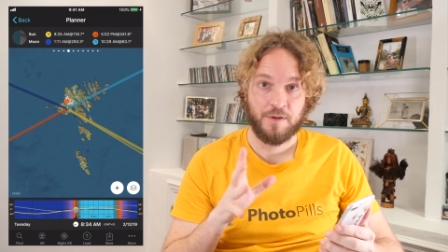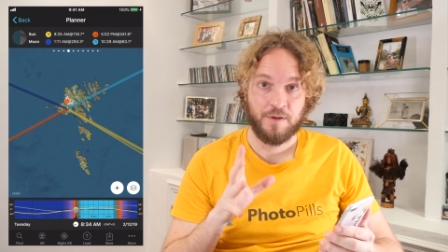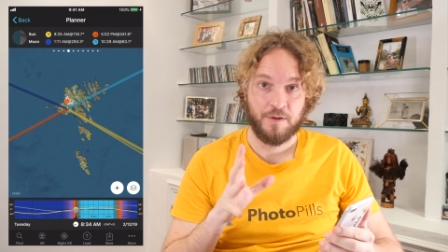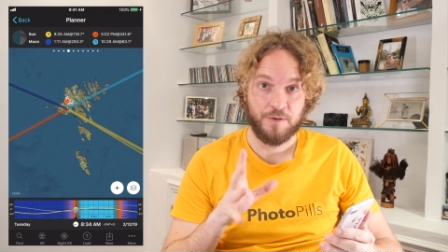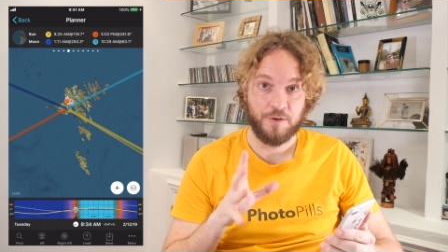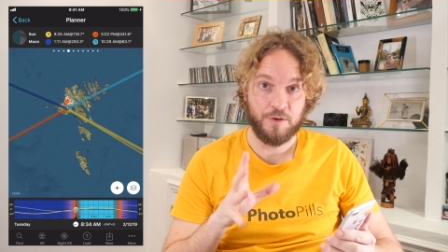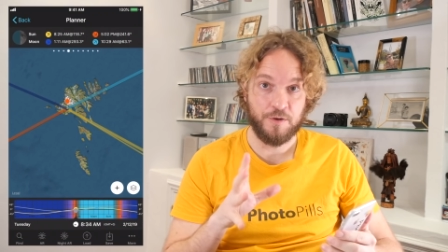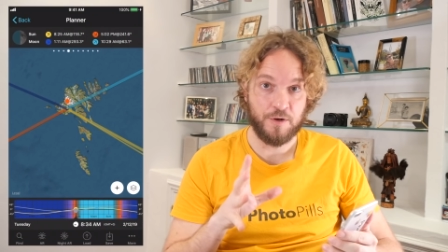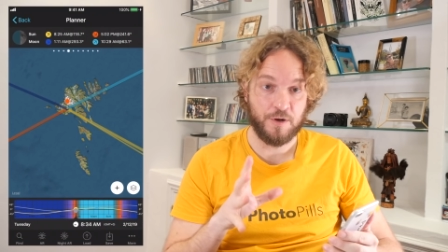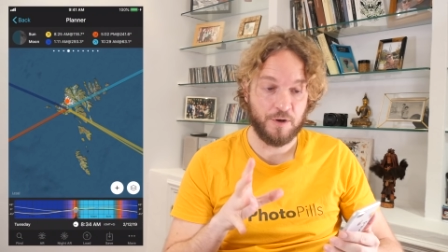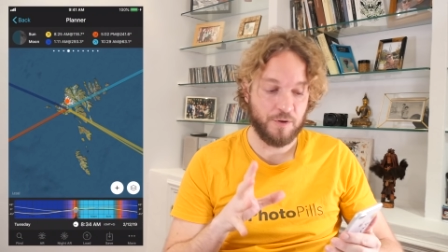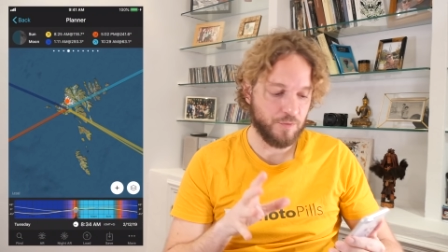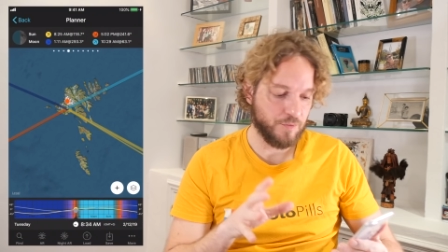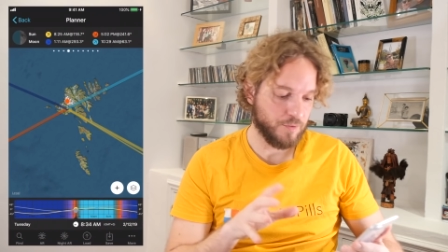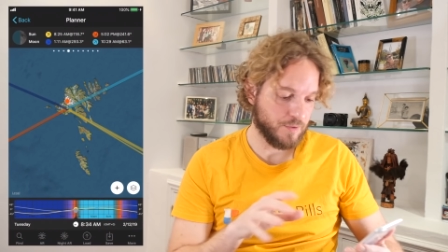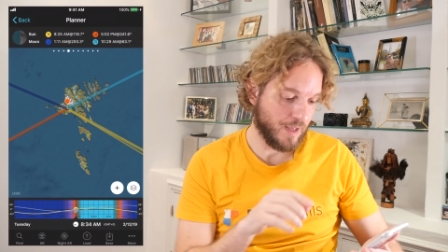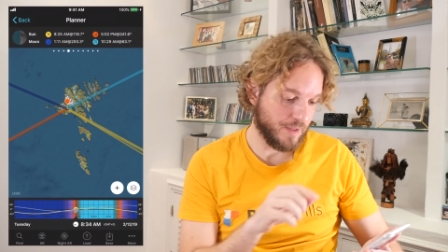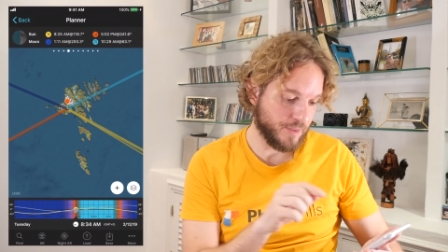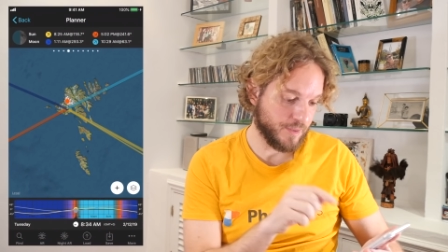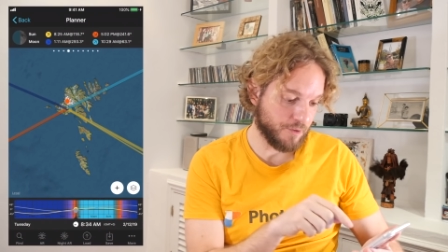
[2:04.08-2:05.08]
You know
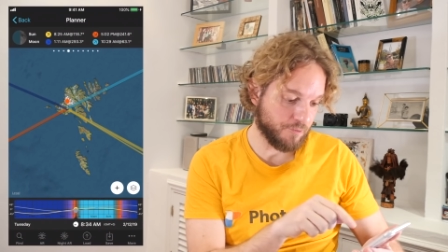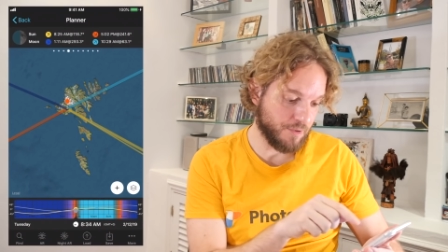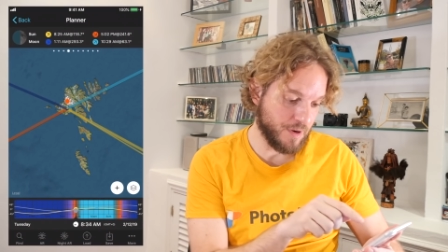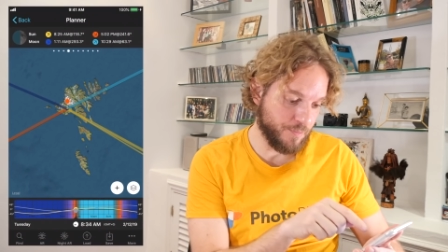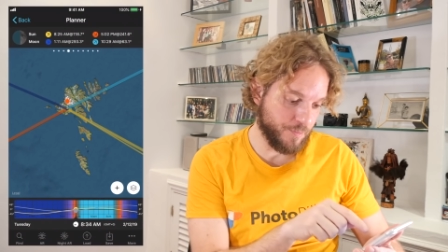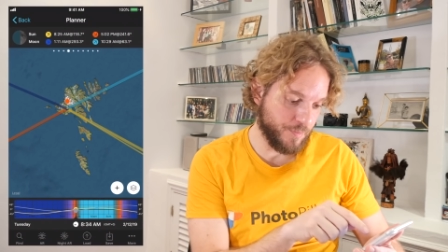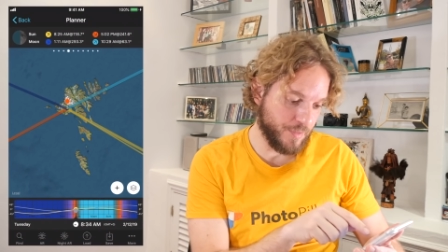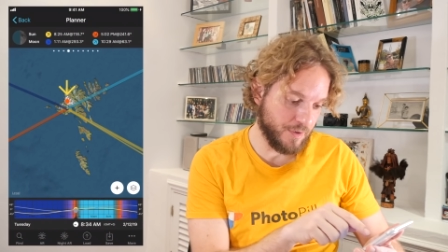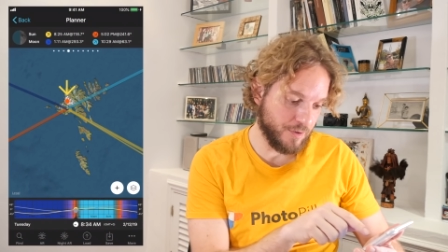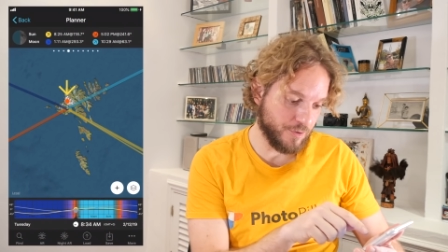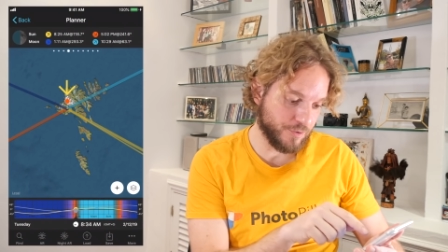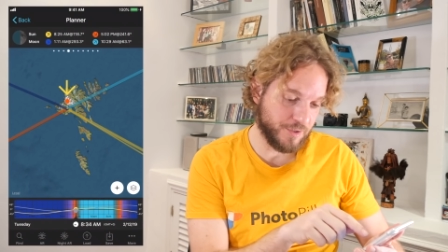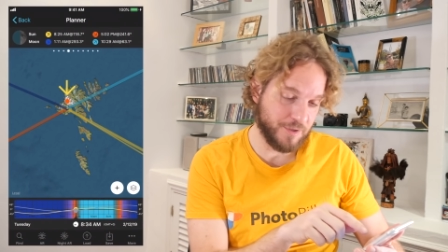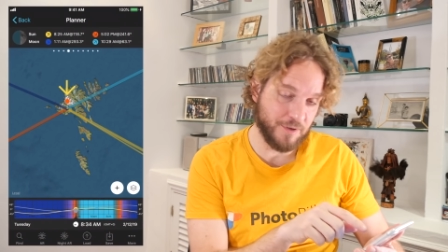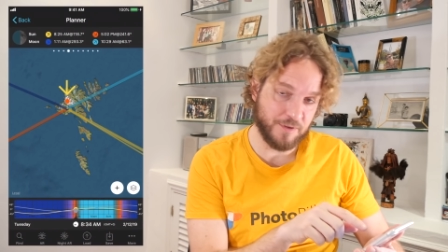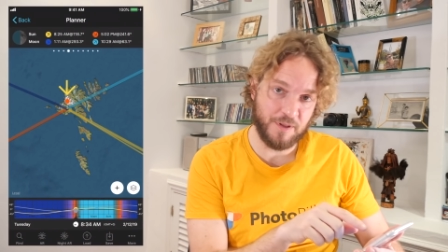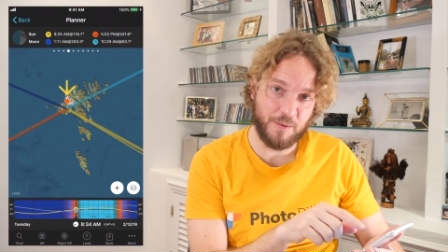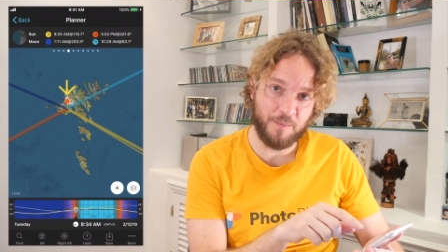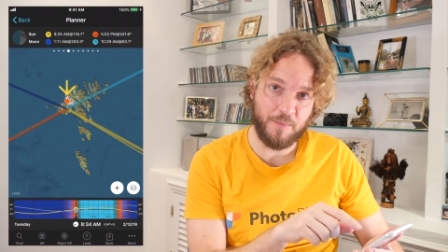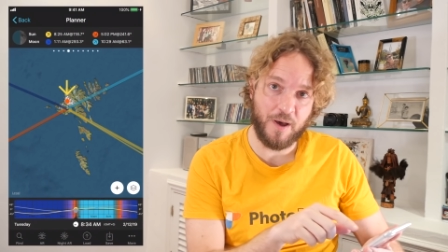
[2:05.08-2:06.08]
that the red pin you see
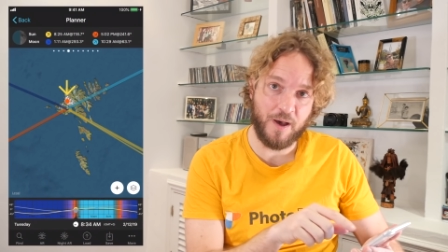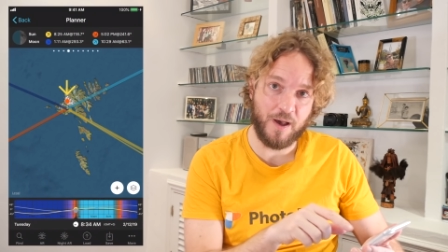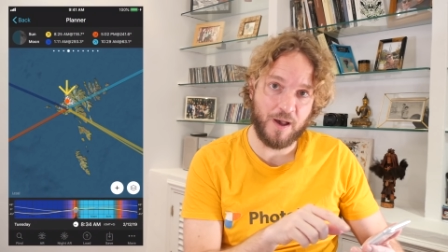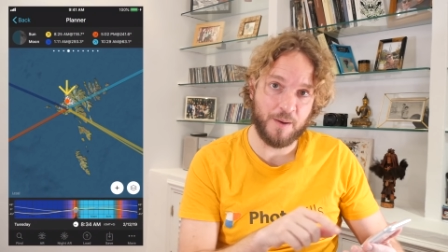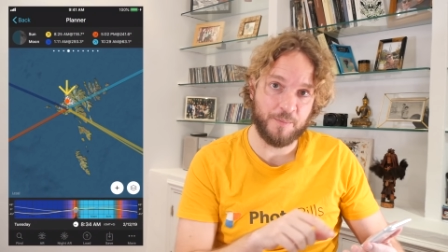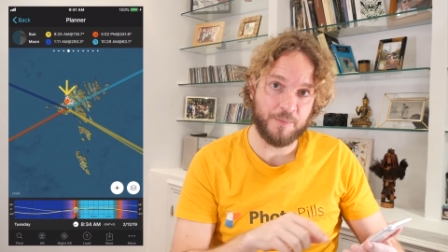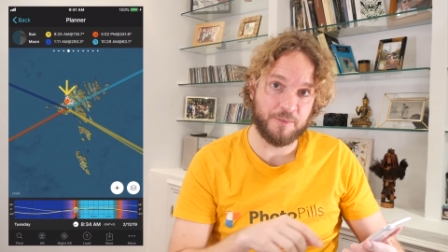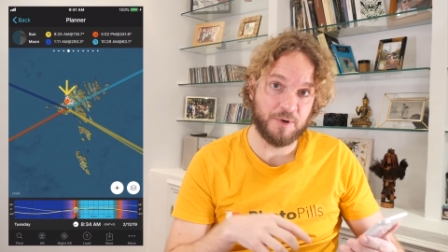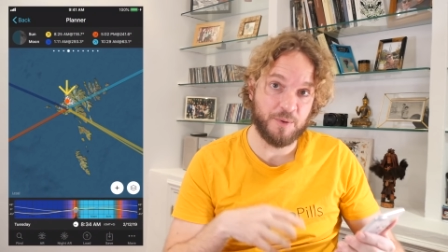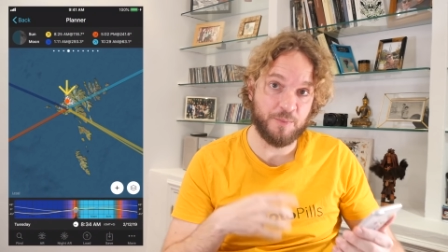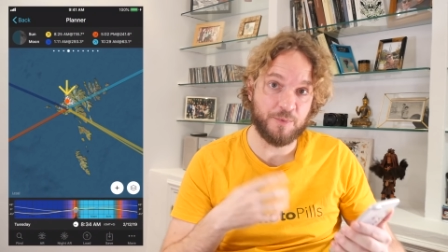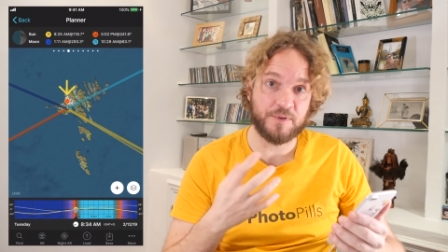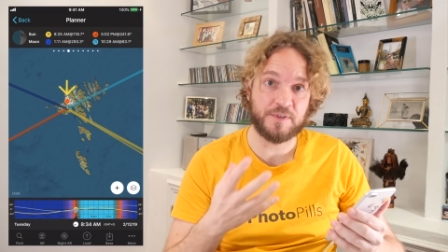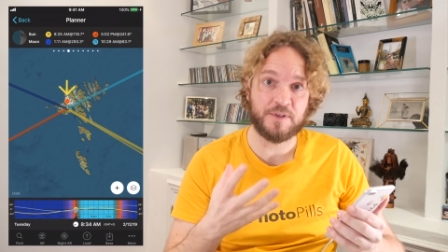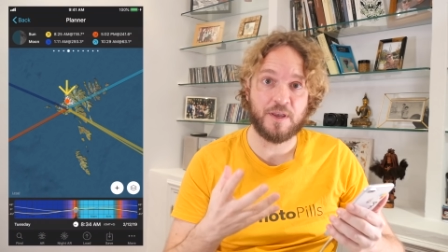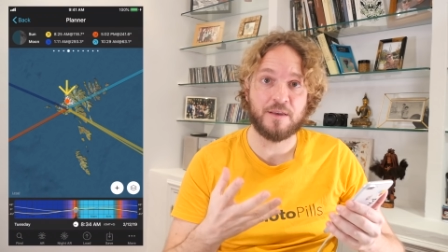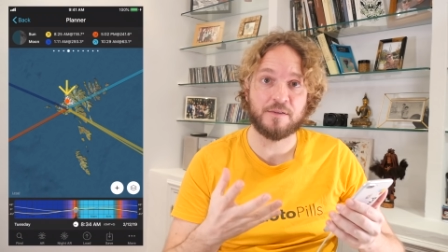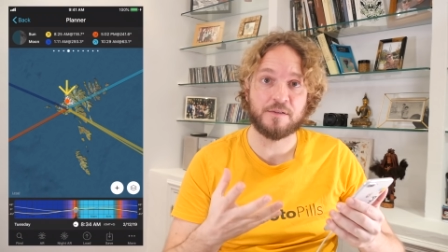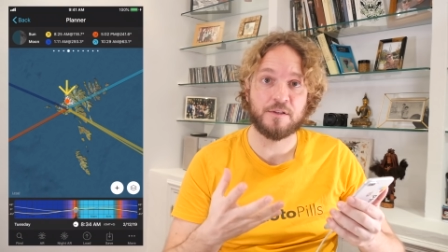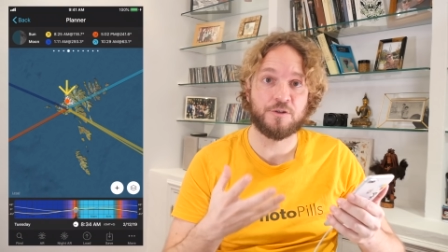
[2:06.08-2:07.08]
on the map
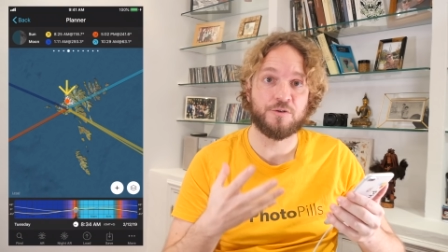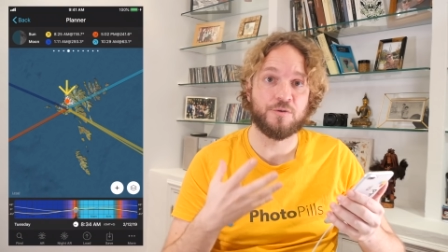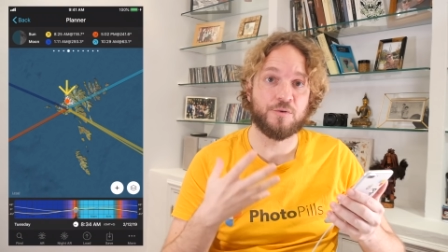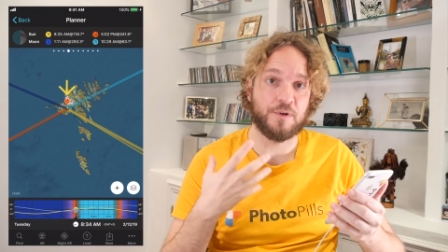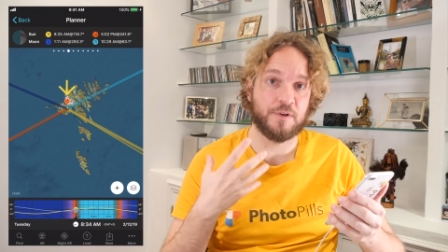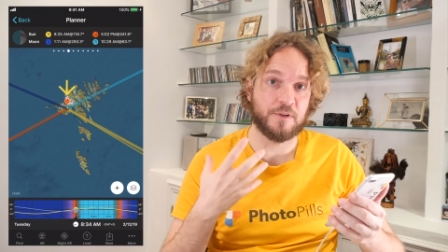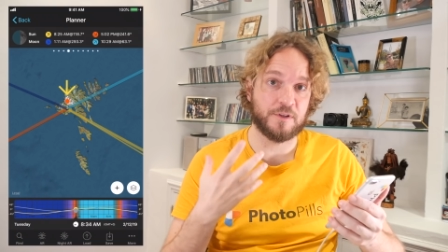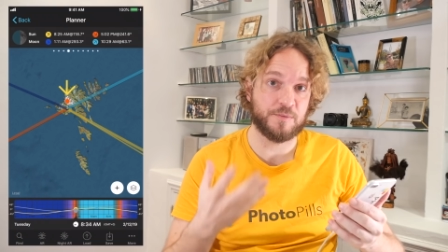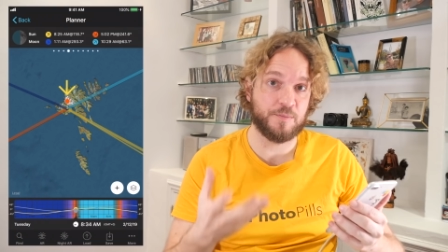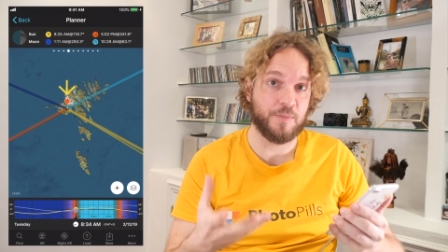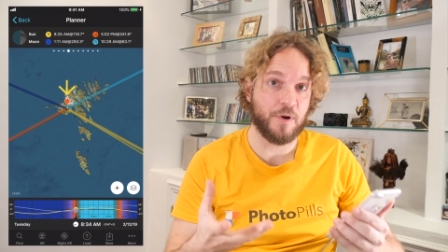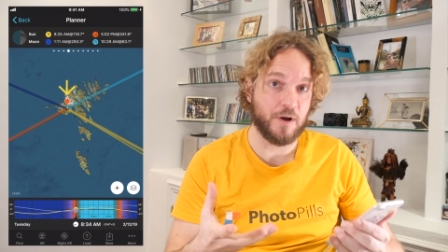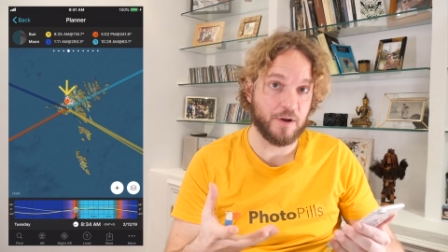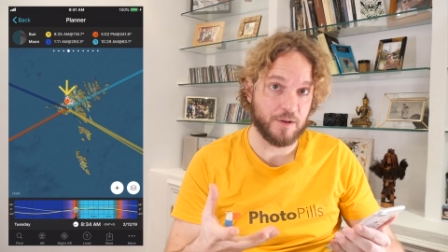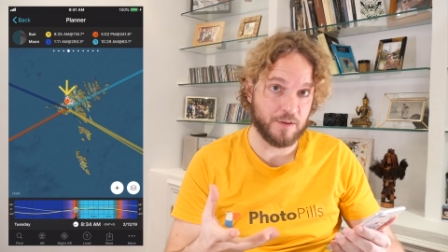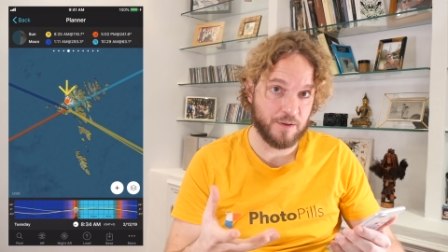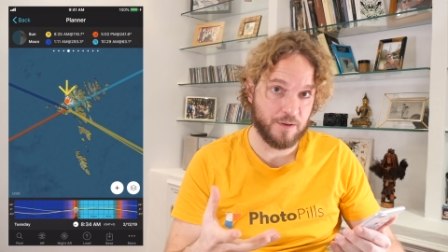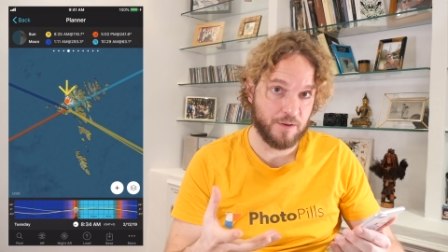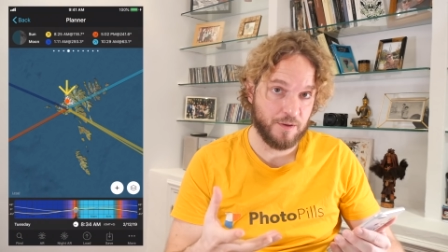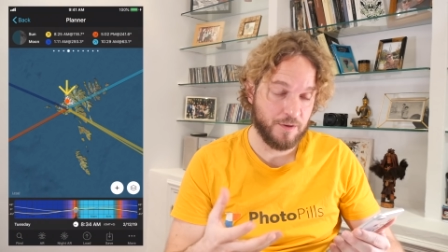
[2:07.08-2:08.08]
represents the shooting spot.